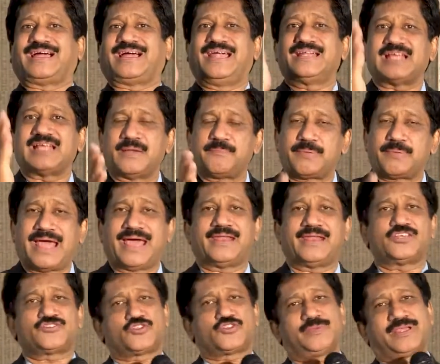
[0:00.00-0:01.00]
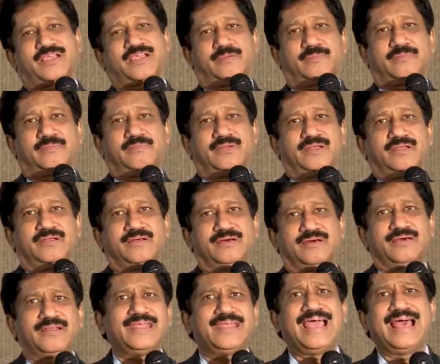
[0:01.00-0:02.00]
and that plan has to become
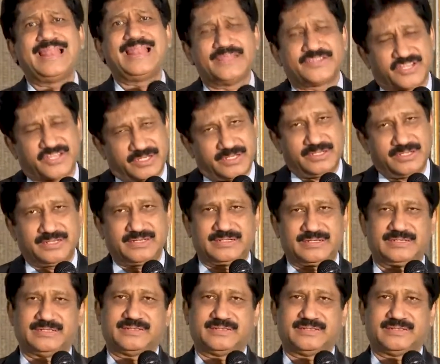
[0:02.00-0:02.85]
a reality.